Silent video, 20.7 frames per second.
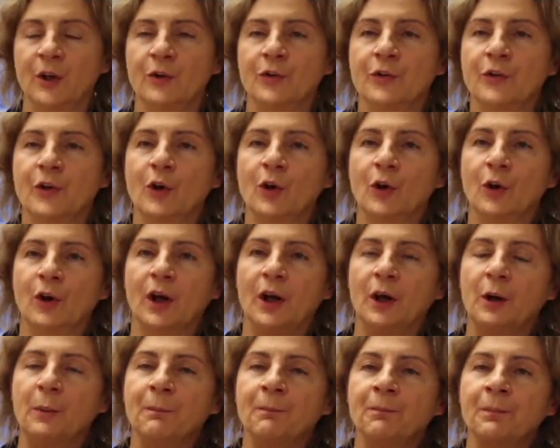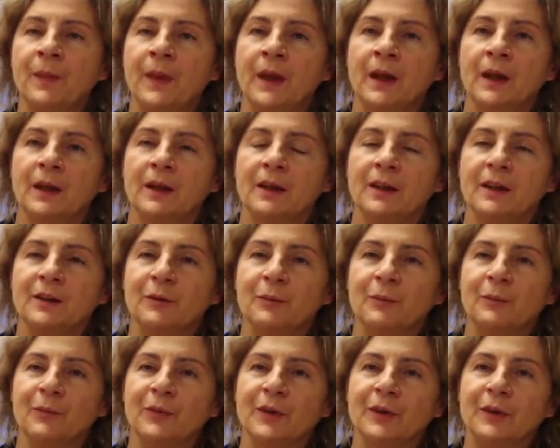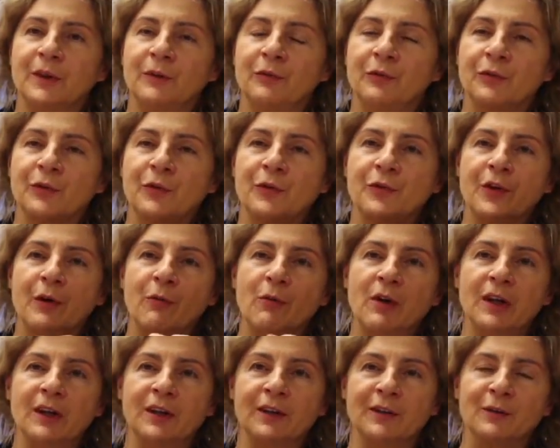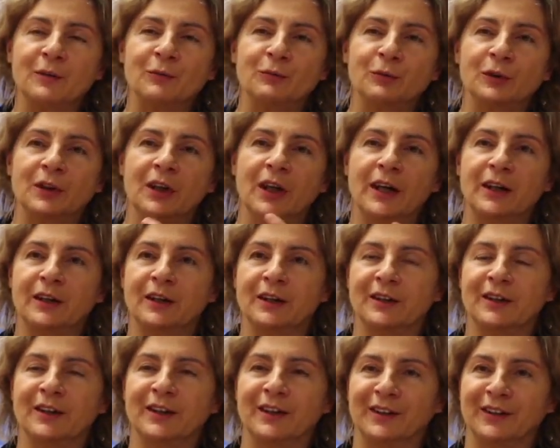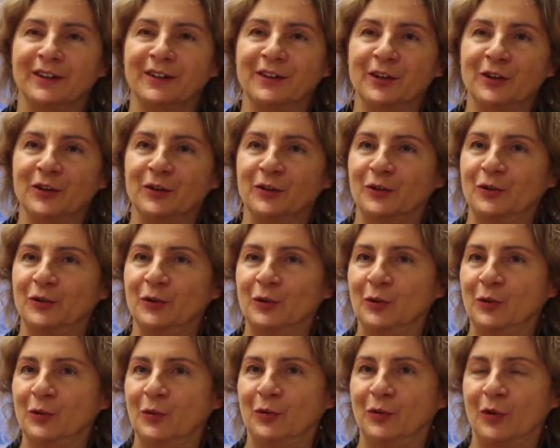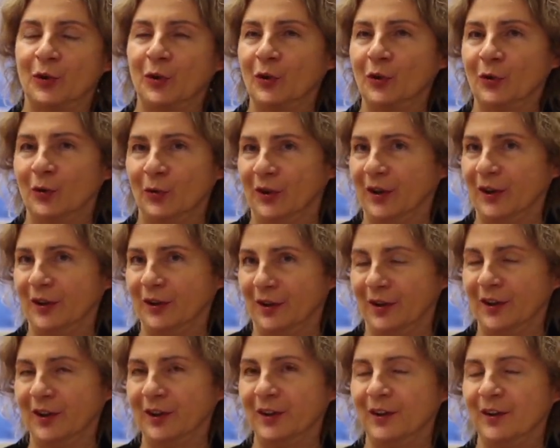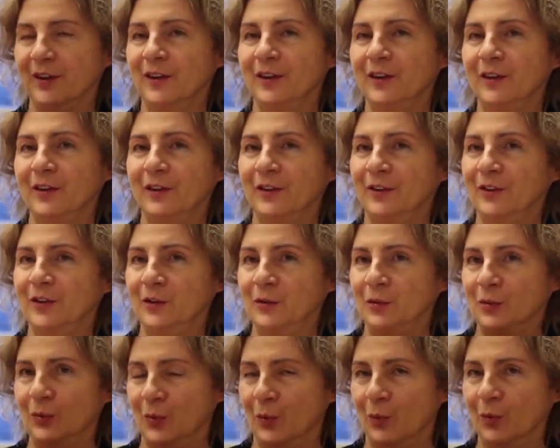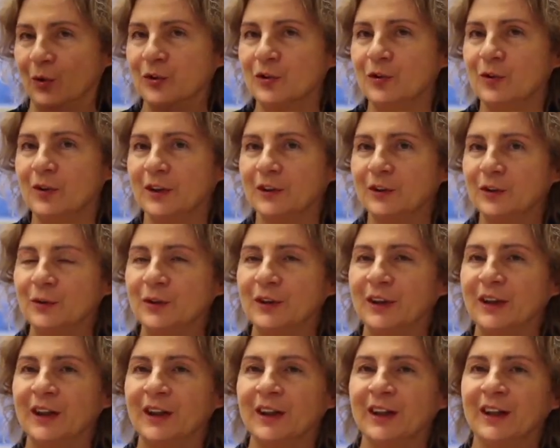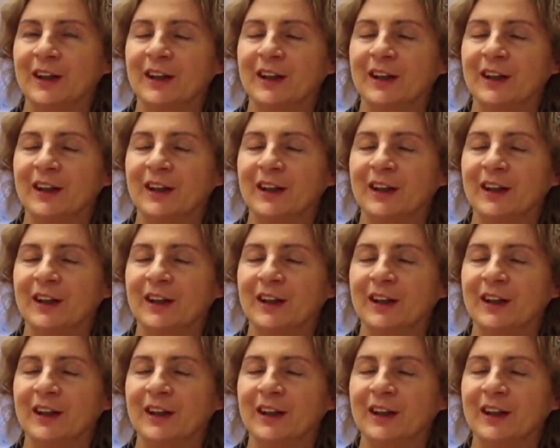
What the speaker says: So, if someone would like, to follow and do what you are doing,